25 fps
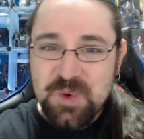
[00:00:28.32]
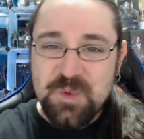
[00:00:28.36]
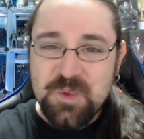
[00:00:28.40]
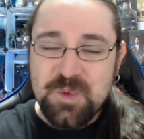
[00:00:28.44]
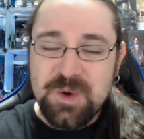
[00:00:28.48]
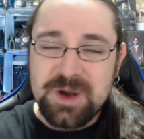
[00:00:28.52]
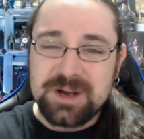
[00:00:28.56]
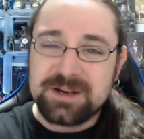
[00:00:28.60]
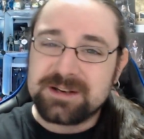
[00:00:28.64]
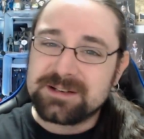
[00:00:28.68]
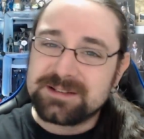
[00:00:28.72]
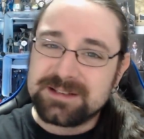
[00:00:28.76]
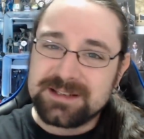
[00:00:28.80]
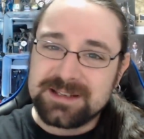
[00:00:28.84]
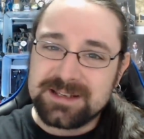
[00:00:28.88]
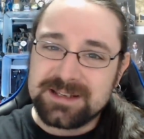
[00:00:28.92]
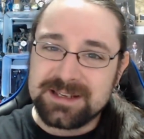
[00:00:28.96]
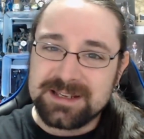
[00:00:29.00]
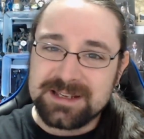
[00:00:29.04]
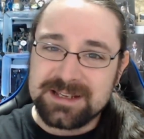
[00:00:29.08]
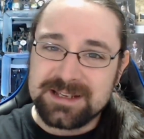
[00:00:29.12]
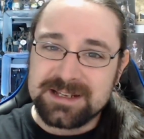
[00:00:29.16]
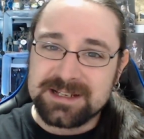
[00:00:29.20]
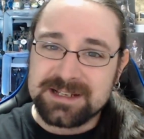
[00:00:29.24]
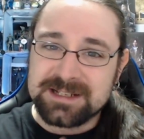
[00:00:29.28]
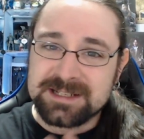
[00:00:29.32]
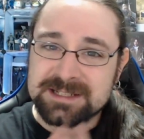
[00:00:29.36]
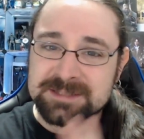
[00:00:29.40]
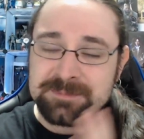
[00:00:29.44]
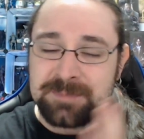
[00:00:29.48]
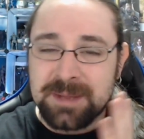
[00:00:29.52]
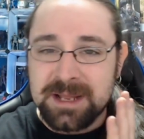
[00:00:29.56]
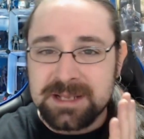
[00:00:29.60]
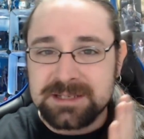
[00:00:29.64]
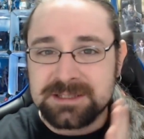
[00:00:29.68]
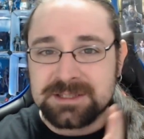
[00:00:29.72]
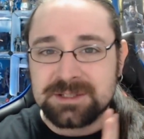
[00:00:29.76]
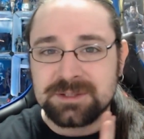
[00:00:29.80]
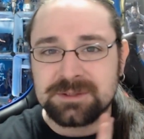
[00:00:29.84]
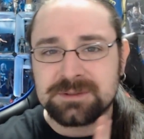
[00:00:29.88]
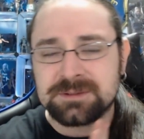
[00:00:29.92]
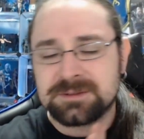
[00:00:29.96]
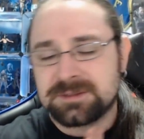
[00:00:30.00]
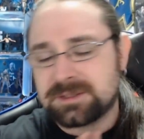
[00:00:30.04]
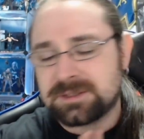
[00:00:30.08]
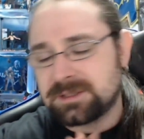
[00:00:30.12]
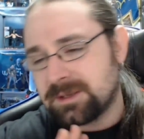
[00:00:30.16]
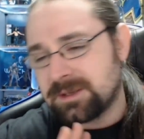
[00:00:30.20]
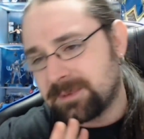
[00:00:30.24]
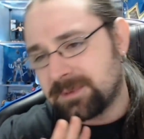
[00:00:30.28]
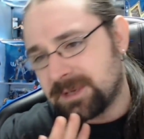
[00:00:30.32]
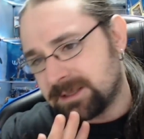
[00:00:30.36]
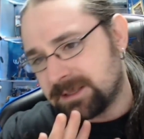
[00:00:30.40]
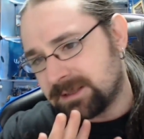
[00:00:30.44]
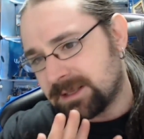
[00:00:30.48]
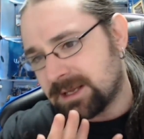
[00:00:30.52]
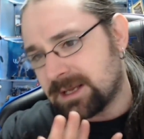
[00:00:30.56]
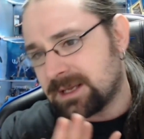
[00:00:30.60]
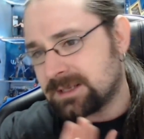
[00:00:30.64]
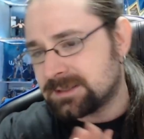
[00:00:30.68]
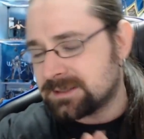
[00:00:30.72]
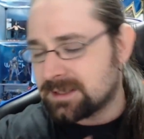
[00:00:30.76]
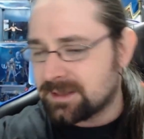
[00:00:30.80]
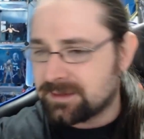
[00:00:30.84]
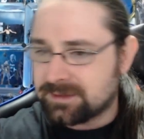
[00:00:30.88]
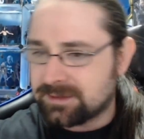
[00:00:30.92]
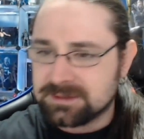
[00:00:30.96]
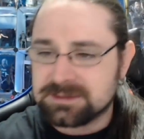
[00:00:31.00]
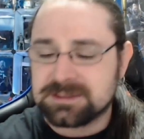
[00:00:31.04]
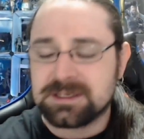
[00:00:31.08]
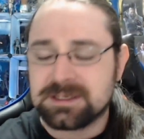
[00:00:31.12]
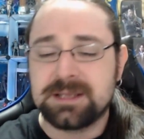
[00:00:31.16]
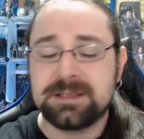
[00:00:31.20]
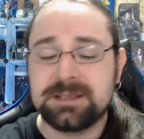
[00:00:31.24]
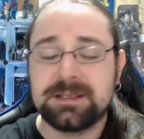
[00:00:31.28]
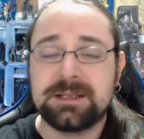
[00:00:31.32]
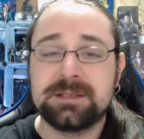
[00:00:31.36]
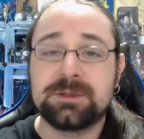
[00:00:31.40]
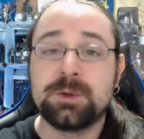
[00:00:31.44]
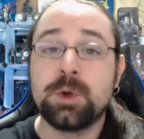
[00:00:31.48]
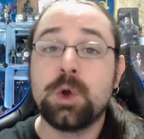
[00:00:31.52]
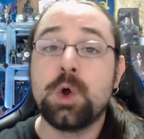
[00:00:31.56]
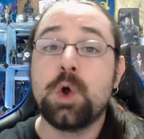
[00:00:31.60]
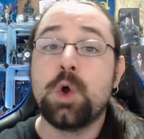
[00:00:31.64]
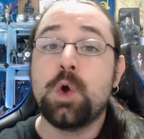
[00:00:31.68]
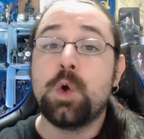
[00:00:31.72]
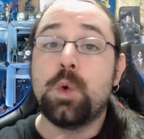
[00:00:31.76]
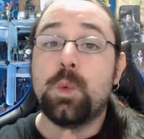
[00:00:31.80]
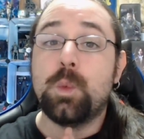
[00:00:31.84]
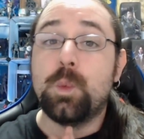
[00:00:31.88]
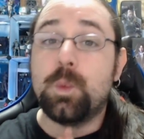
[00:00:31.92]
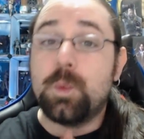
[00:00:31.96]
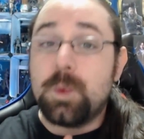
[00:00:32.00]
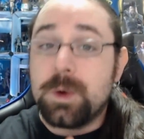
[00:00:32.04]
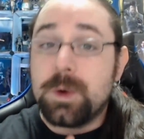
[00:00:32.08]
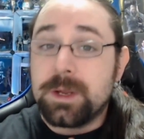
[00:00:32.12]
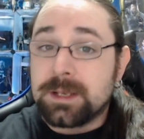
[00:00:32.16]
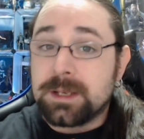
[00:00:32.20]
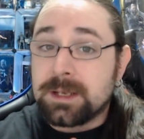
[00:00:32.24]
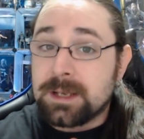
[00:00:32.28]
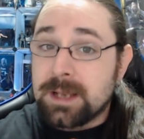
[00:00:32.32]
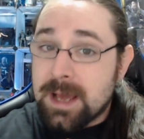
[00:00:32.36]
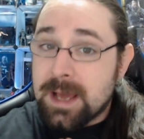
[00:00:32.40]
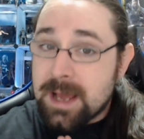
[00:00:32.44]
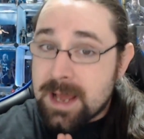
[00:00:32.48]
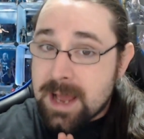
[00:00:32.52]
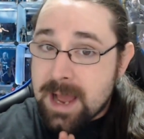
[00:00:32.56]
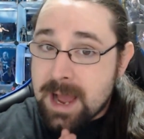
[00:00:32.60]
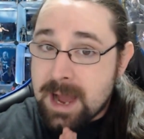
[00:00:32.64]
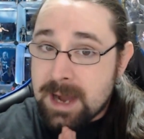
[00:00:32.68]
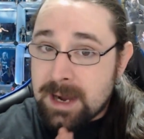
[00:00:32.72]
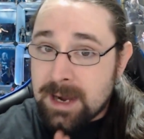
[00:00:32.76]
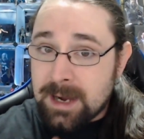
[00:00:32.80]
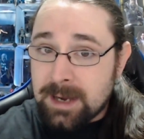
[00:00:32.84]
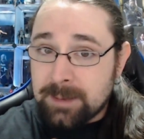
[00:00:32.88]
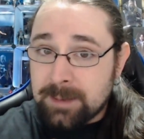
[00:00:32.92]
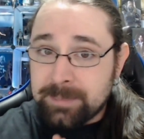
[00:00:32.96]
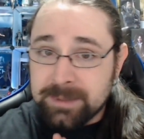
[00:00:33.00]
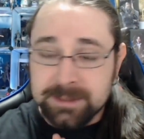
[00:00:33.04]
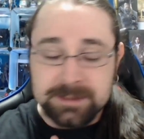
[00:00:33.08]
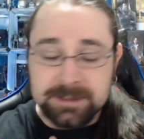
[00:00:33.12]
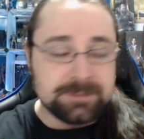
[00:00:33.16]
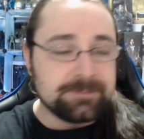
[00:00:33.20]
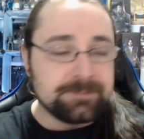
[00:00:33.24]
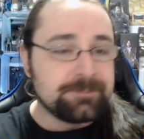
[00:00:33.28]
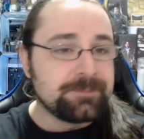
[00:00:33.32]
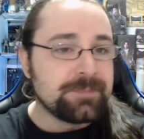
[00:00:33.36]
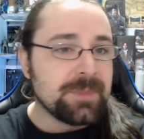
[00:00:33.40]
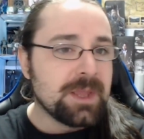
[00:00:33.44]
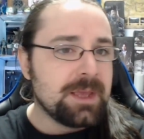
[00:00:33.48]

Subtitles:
where the expansions, the betas and things like that will happen.